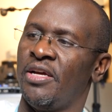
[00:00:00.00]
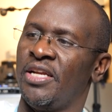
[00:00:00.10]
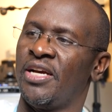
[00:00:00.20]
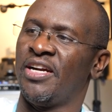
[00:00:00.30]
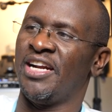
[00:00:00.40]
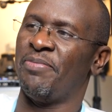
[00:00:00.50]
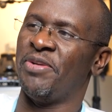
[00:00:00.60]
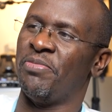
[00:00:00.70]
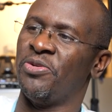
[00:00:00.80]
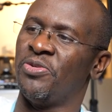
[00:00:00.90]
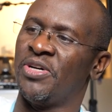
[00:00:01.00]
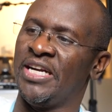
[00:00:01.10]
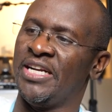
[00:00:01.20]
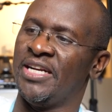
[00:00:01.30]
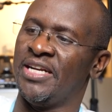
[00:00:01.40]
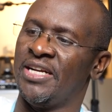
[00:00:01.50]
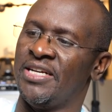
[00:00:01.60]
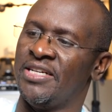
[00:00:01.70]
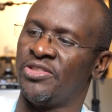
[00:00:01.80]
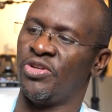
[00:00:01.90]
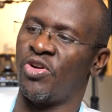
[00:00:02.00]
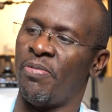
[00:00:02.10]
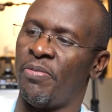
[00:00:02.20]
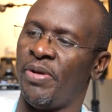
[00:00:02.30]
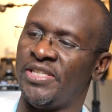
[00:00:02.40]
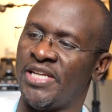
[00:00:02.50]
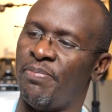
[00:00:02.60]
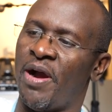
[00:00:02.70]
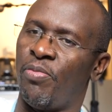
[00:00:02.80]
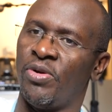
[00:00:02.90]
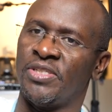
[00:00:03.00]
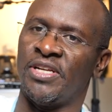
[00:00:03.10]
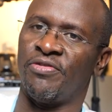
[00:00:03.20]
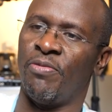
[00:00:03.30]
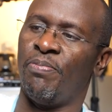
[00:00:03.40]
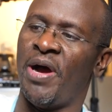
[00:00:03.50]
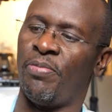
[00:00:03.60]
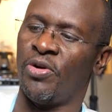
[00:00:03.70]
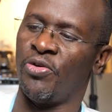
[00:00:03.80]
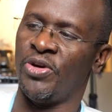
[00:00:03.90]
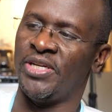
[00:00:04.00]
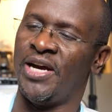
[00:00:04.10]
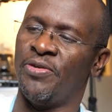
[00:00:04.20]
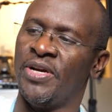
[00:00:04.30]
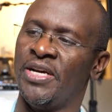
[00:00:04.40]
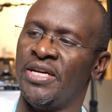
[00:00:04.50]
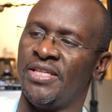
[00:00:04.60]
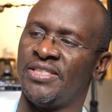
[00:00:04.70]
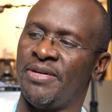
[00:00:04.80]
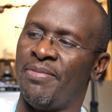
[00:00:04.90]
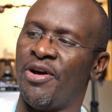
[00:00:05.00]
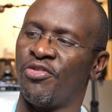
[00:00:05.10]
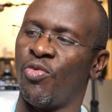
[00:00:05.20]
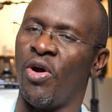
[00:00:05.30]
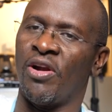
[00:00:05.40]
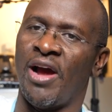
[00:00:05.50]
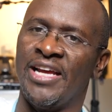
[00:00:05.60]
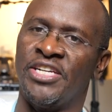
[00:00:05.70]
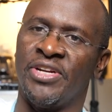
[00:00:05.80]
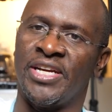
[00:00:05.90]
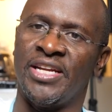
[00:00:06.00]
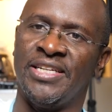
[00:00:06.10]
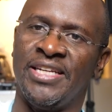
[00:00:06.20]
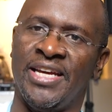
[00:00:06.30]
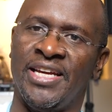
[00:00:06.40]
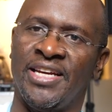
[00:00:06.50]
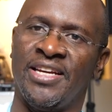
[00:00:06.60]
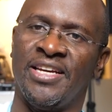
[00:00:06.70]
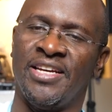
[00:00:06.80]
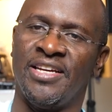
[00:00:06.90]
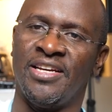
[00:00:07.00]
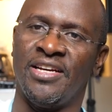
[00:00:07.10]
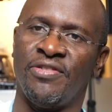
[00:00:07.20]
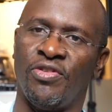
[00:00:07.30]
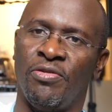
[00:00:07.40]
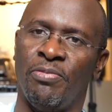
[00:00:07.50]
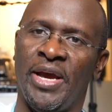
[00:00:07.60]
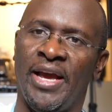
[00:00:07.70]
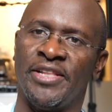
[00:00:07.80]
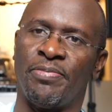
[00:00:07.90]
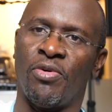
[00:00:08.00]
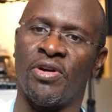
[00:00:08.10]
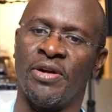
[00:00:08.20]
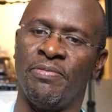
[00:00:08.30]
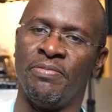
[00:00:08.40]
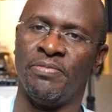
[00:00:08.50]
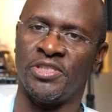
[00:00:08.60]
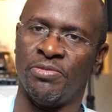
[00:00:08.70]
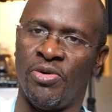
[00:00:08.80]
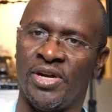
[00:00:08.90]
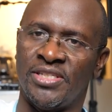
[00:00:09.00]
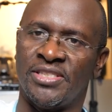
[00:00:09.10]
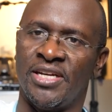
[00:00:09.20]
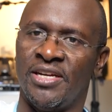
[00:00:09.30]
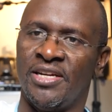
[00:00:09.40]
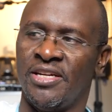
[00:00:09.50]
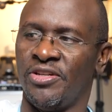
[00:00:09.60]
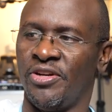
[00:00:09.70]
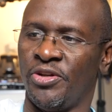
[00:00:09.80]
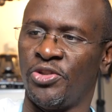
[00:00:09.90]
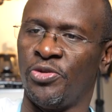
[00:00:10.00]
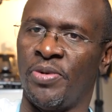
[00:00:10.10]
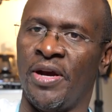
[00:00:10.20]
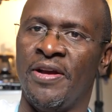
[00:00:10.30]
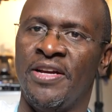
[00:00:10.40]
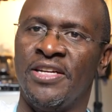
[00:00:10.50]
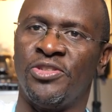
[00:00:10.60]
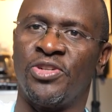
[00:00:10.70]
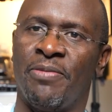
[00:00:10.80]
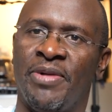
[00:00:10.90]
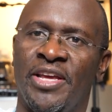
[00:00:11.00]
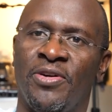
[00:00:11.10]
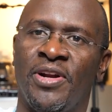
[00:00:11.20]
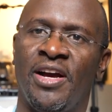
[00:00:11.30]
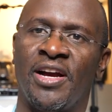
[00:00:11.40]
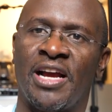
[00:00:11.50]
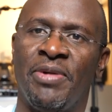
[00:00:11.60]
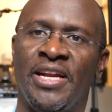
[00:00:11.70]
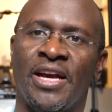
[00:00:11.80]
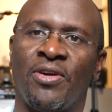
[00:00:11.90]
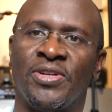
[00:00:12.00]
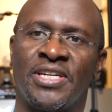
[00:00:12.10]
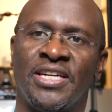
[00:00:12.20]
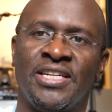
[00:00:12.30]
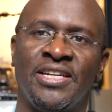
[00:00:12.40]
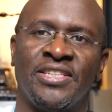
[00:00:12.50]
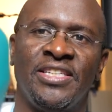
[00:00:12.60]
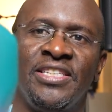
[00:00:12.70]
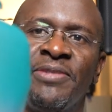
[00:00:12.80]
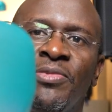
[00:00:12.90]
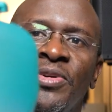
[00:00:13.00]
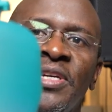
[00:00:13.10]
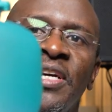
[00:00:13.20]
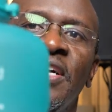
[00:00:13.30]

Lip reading: ni green ama ni blue, green. So niko hapa place ya purple, so from purple going down. This is the amount of water I drink in a day for my health program. So muona sasa, so ndio chupa. So juu kama naiona, kama ndio kwa screen, acha nijaribu kui.